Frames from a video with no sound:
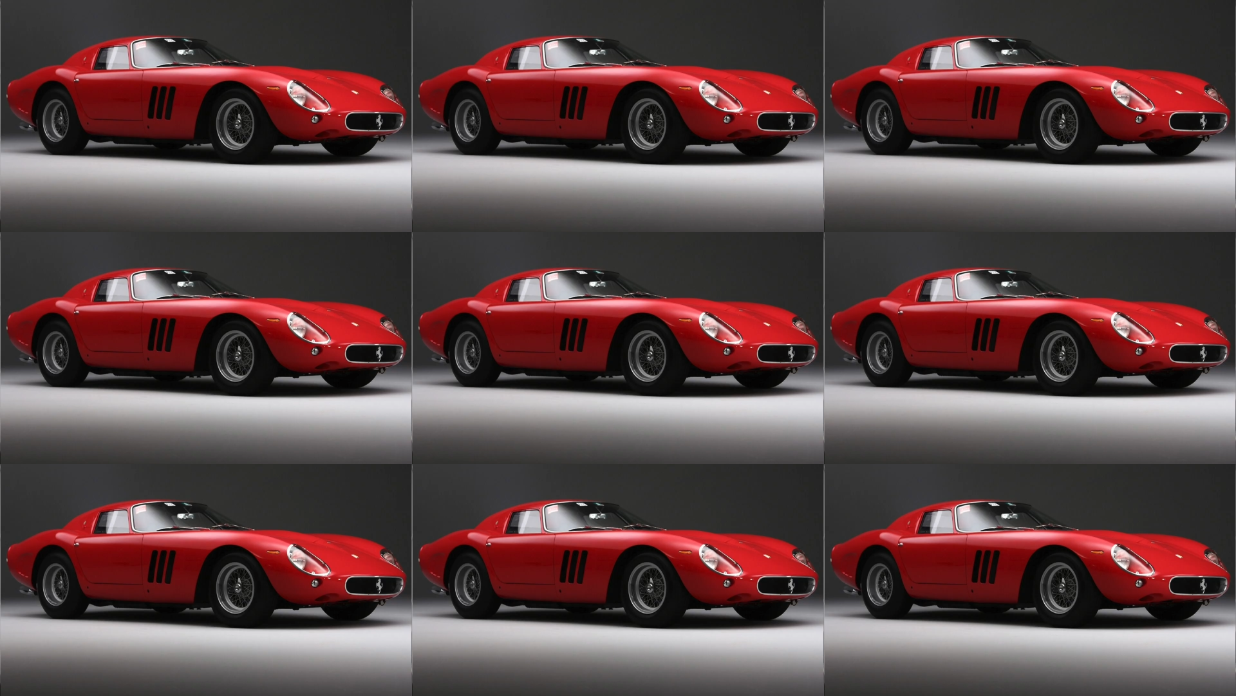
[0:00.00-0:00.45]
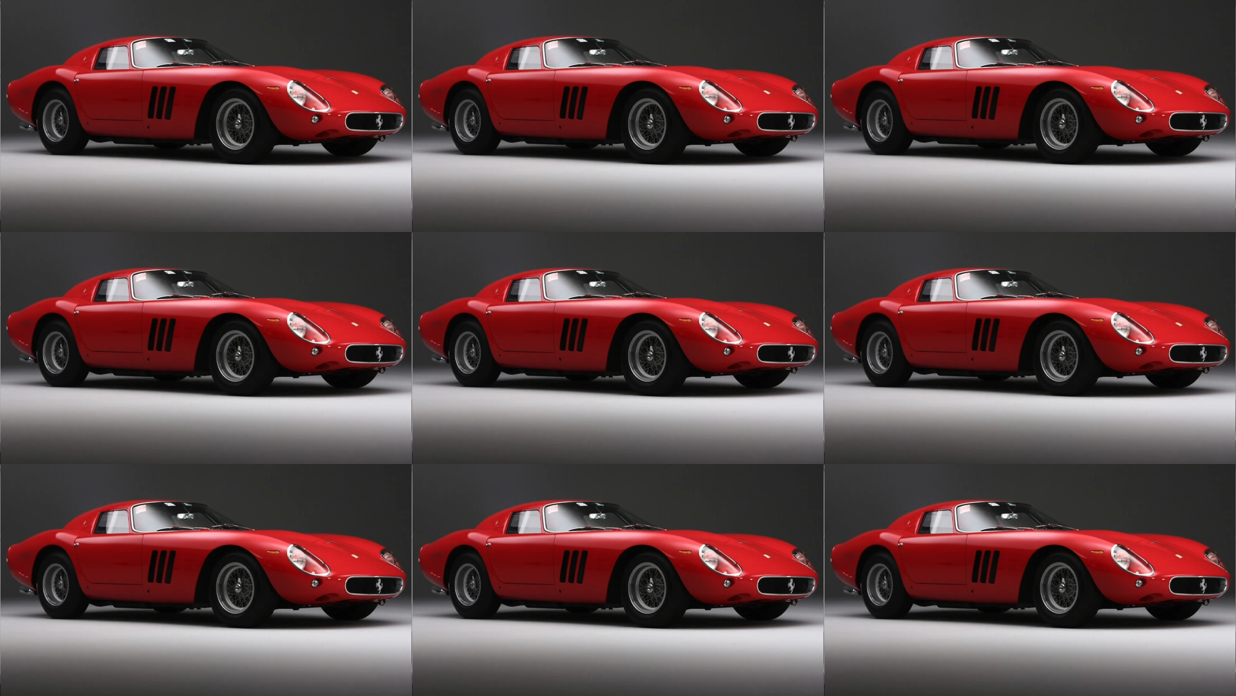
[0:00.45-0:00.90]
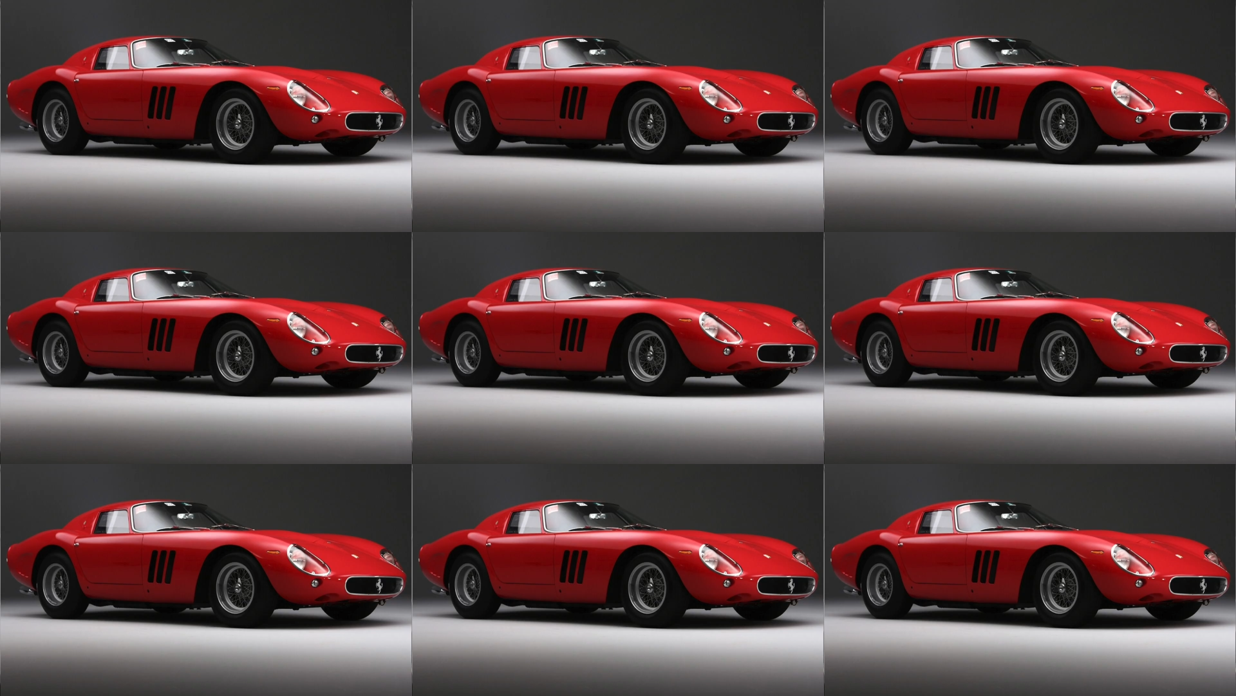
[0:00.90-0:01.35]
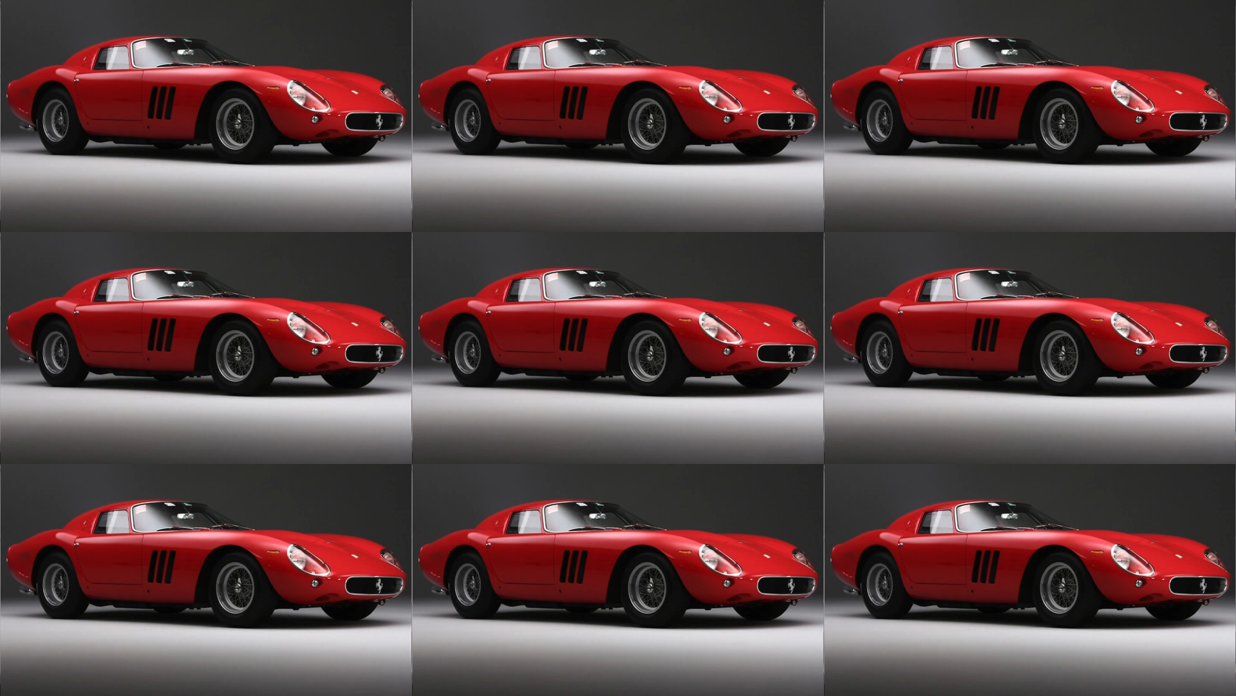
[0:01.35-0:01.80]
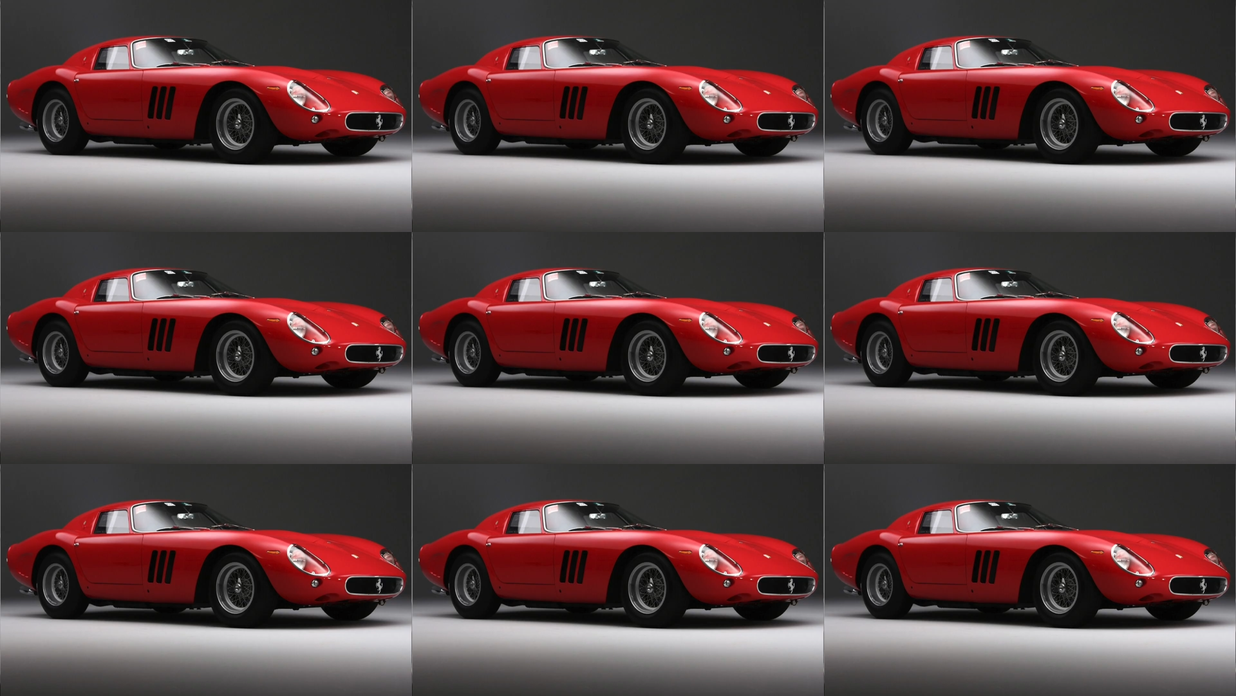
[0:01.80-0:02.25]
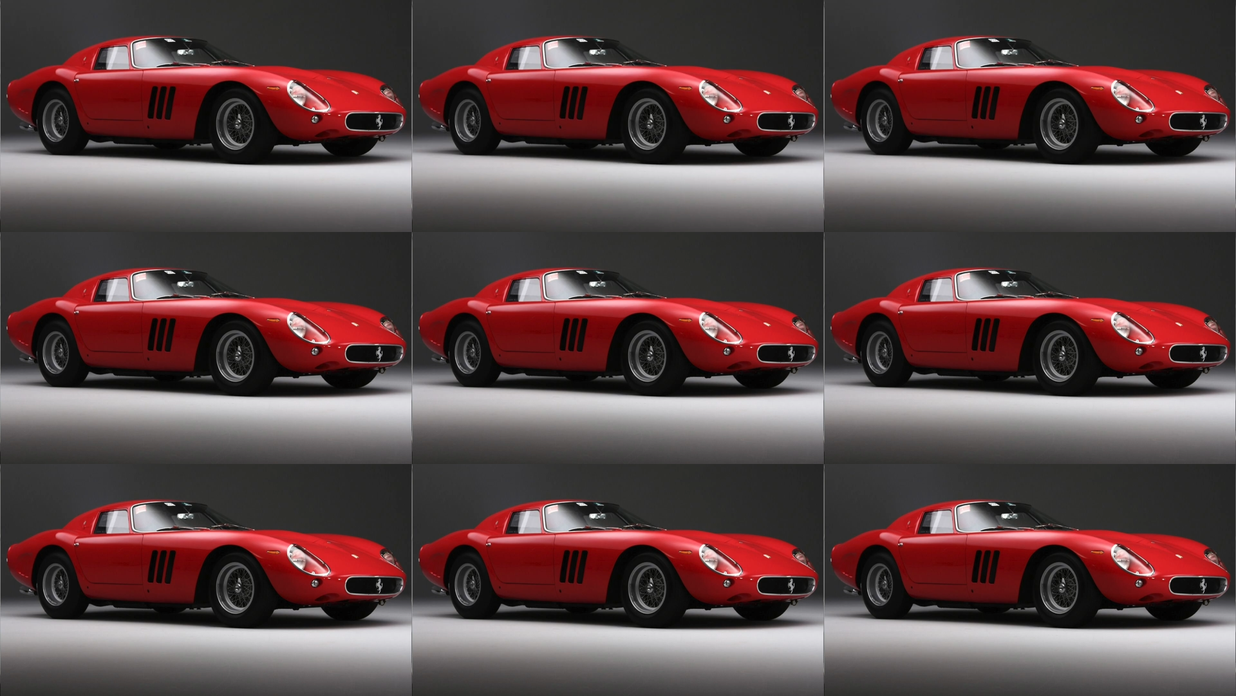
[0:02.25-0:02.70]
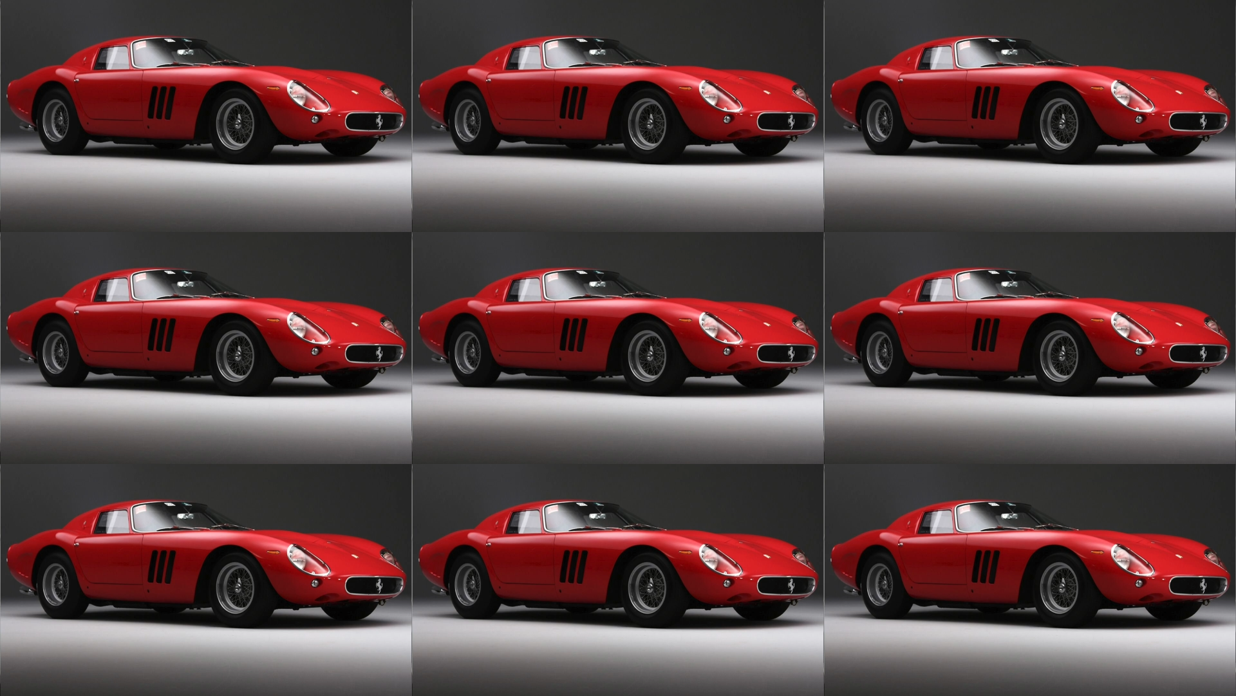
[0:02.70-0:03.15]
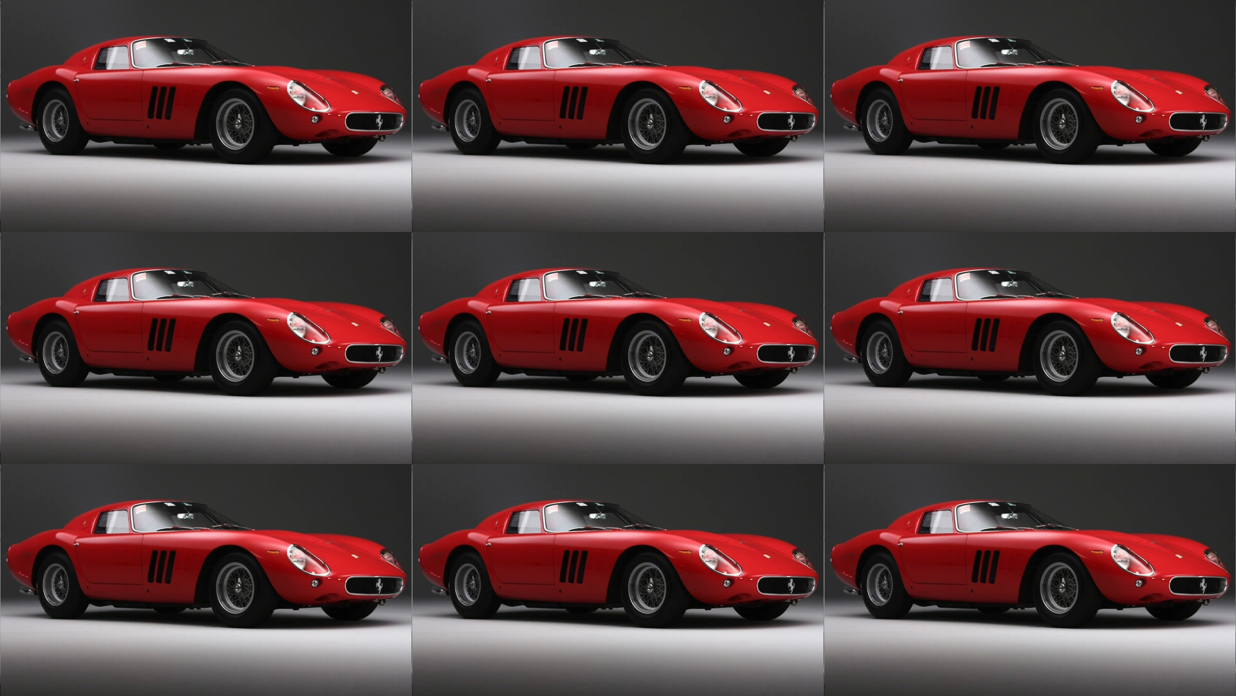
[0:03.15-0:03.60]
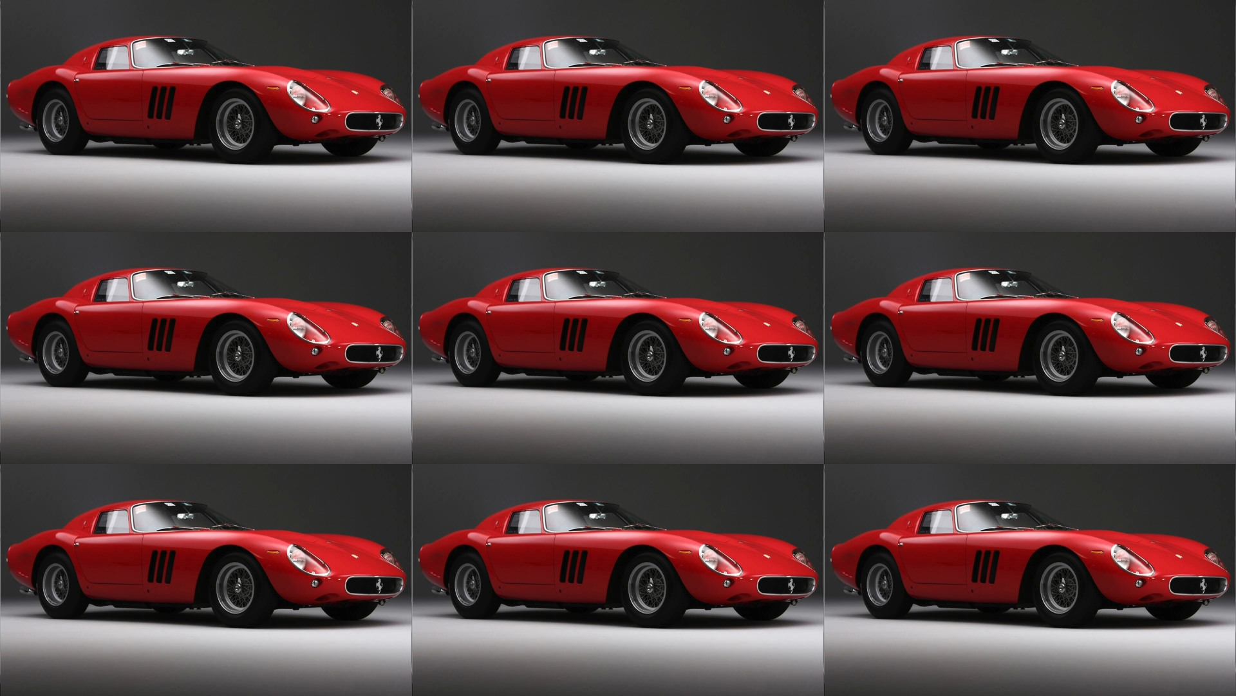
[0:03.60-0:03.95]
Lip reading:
Nobody's mouth can be seen.